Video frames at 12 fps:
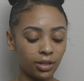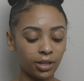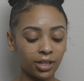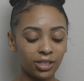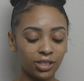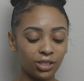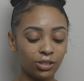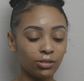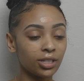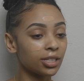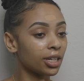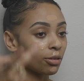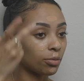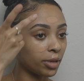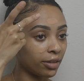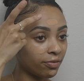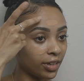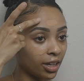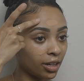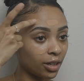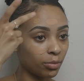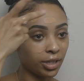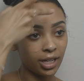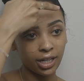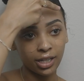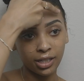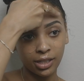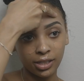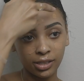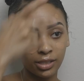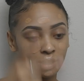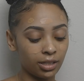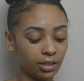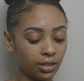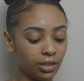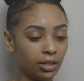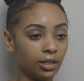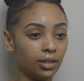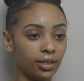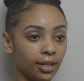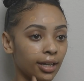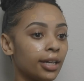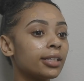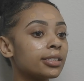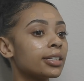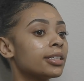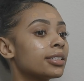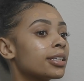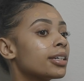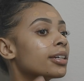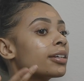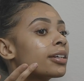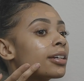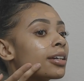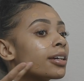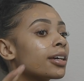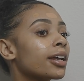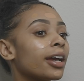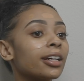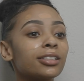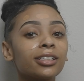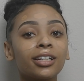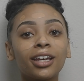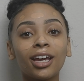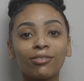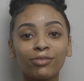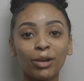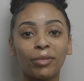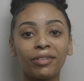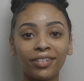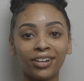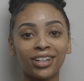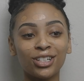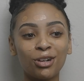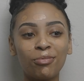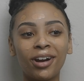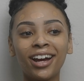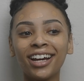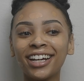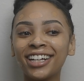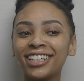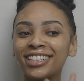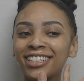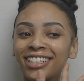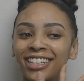I just do this here with my finger because it's easy, and I actually can't find my foundation brush.